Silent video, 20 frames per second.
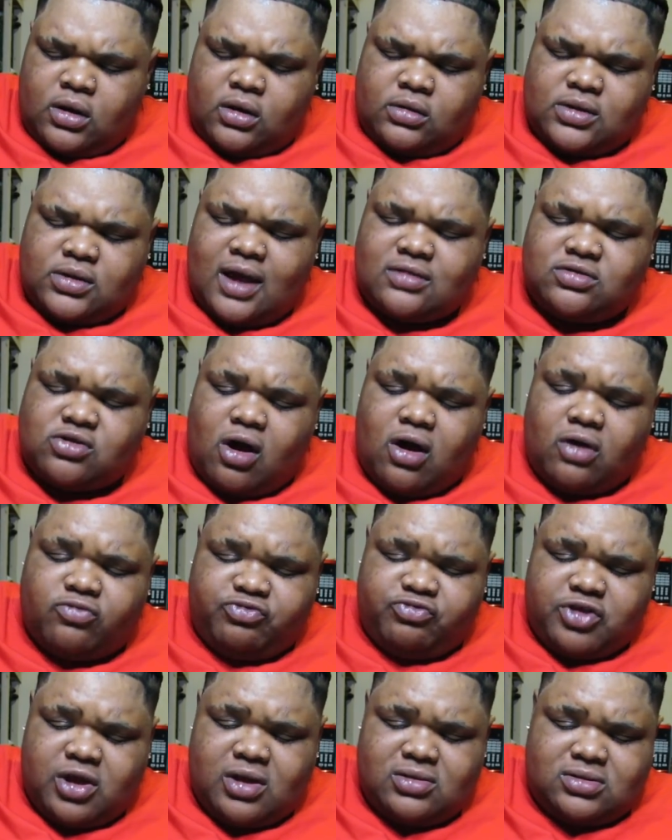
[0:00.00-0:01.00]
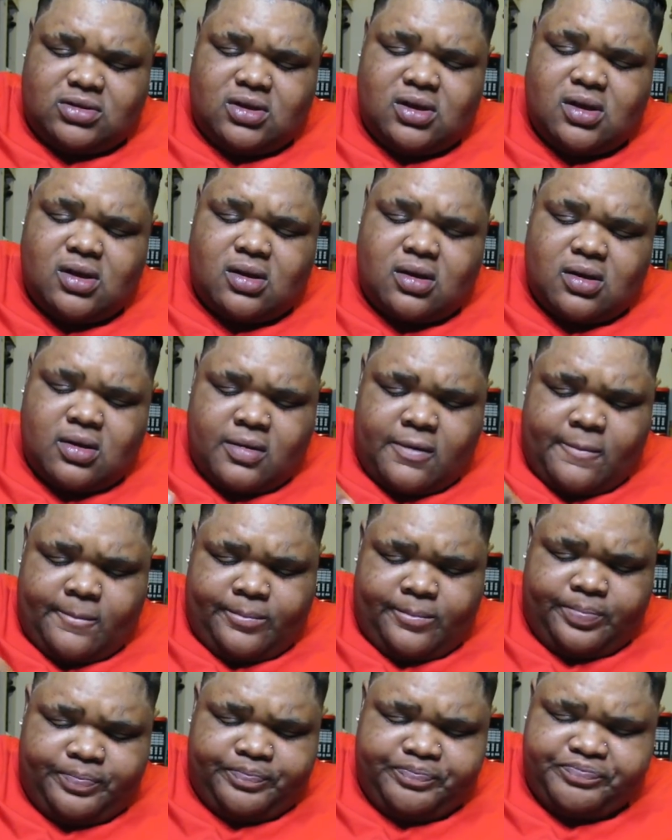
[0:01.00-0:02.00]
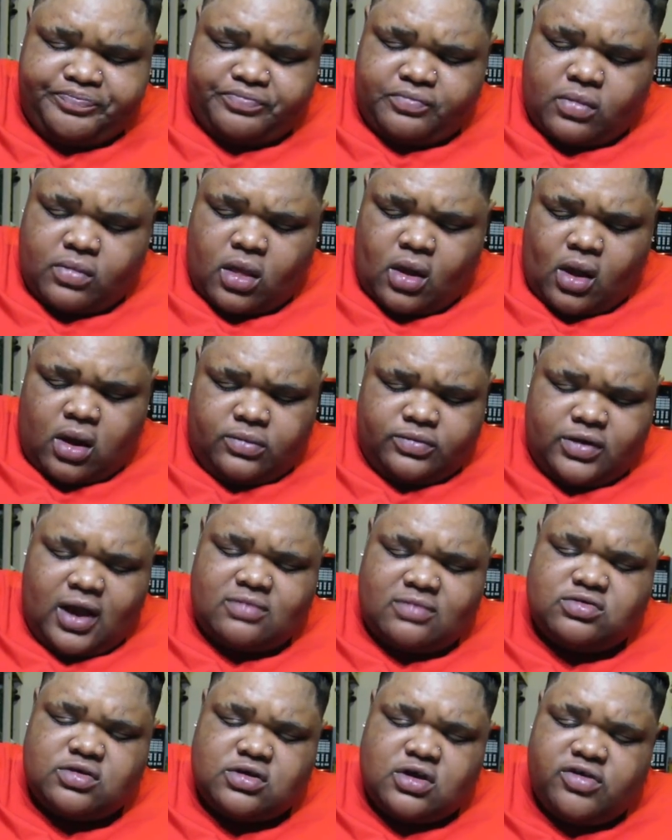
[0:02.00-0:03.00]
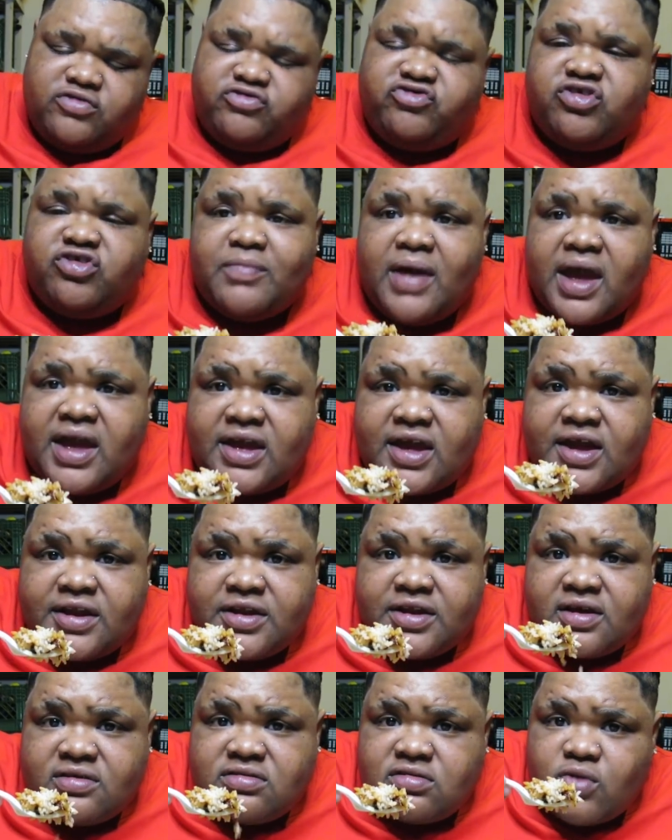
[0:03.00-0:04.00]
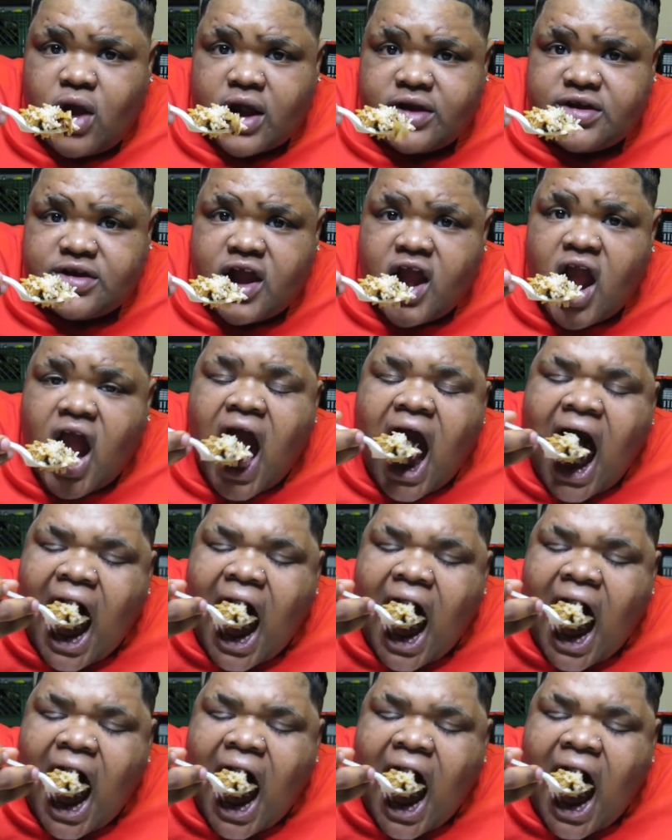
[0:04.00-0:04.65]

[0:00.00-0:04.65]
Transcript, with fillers: That's authentic. That's good Jamaicanness right there.